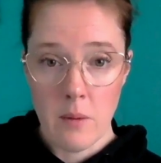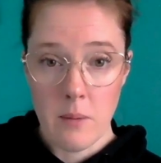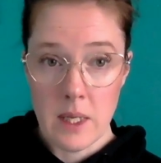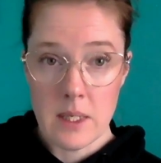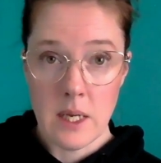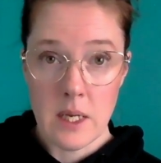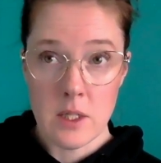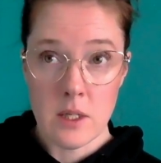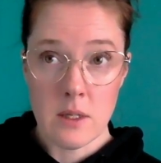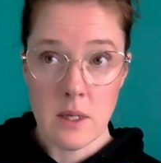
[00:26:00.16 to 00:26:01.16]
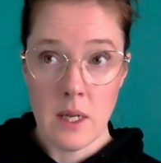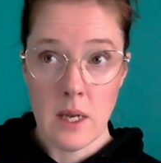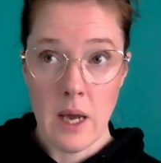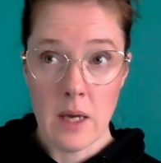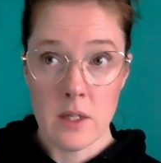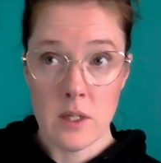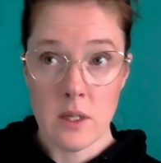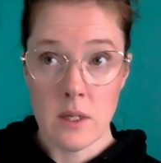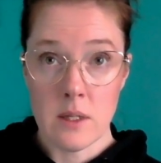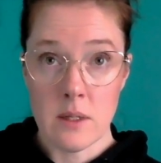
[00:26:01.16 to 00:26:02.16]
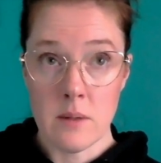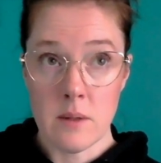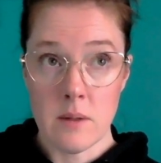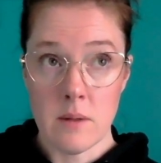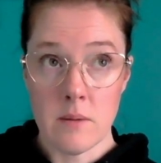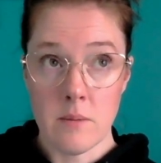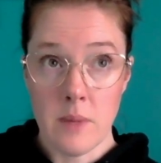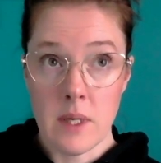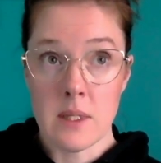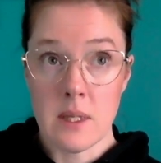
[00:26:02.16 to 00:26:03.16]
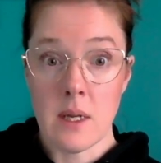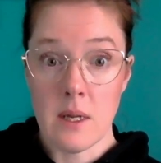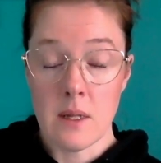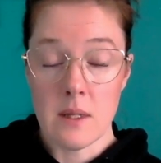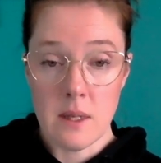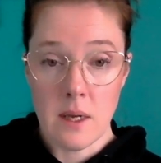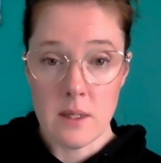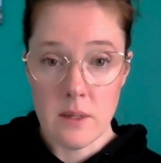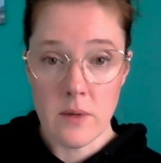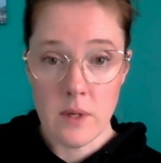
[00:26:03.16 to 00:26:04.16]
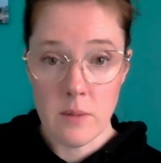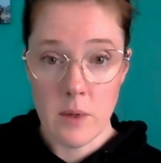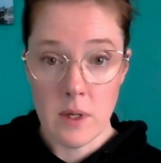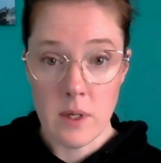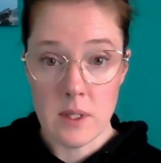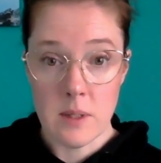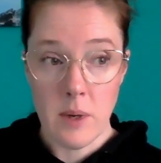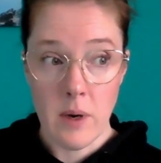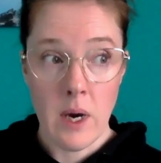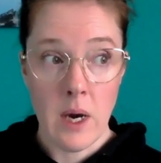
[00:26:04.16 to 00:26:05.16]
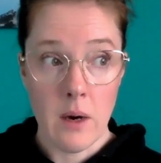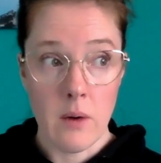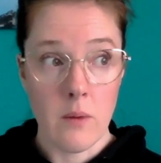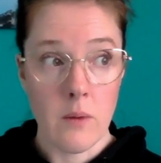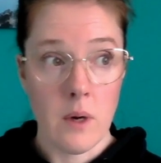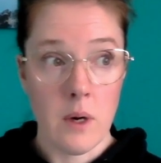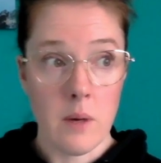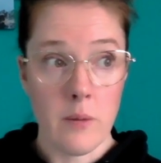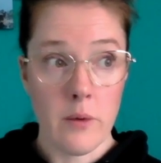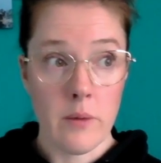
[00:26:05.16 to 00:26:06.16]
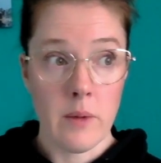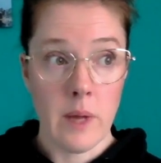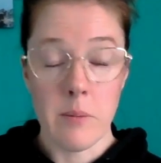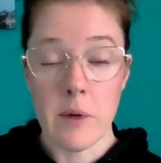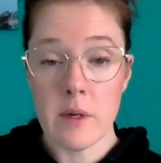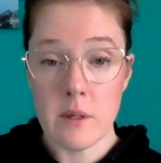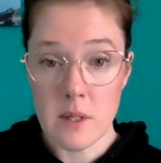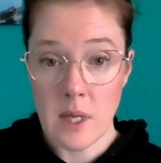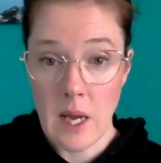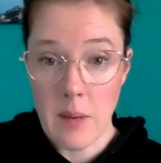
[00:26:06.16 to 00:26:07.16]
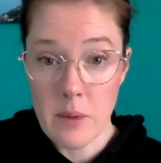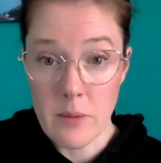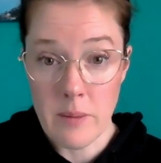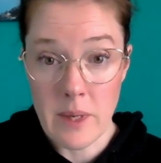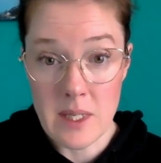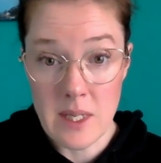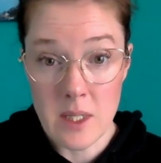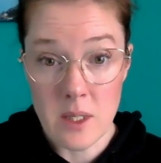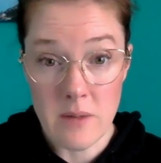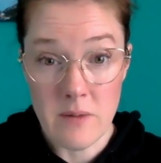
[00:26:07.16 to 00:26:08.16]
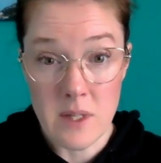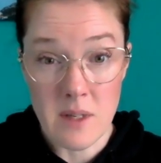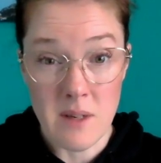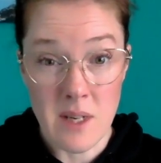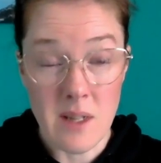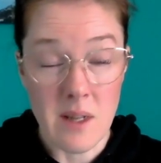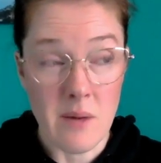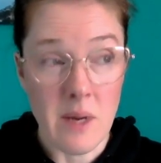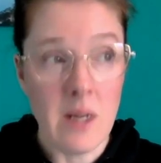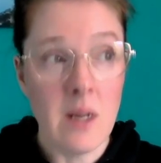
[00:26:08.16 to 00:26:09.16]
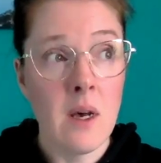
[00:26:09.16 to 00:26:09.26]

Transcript: meditation can actually, it's being studied in the scientific communities about how like miracles can happen with meditation and physical healing, right?